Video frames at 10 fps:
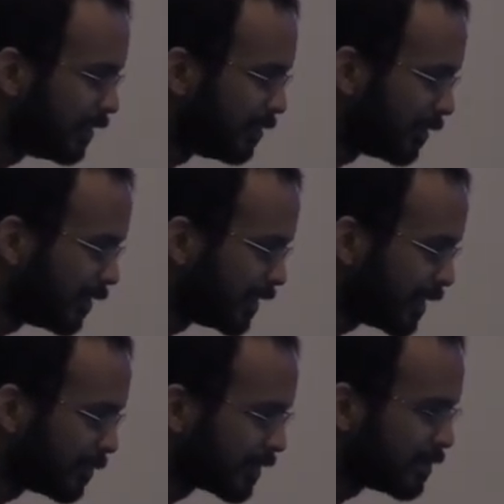you can go to
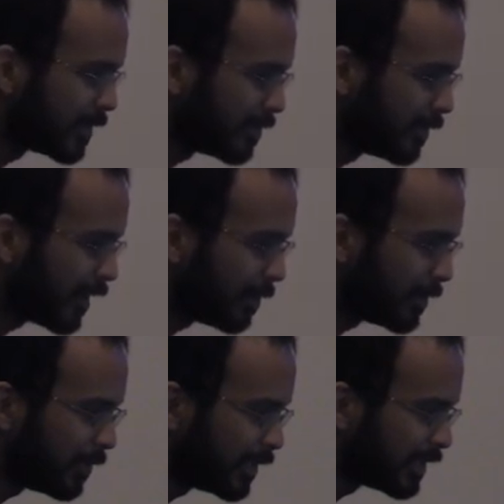example subsystem and copy
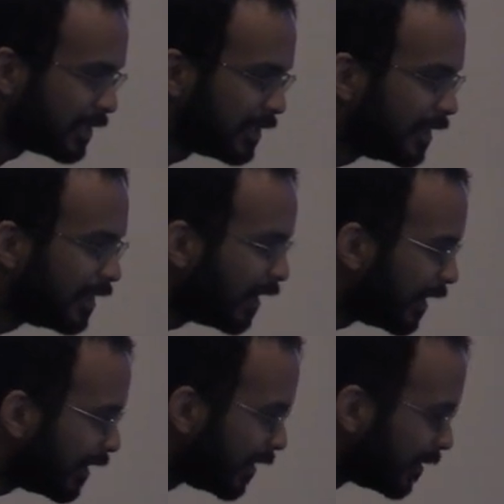and paste
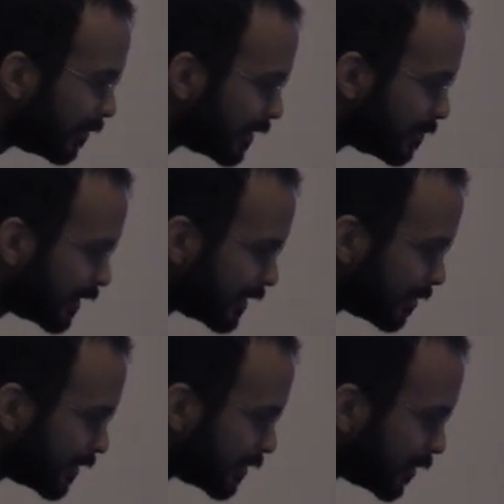it. Uh, that's
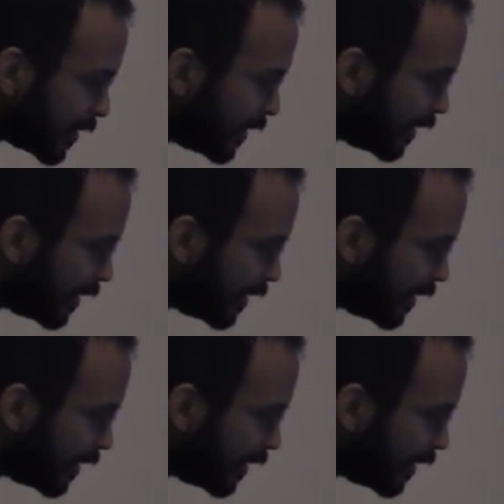basically what it's for.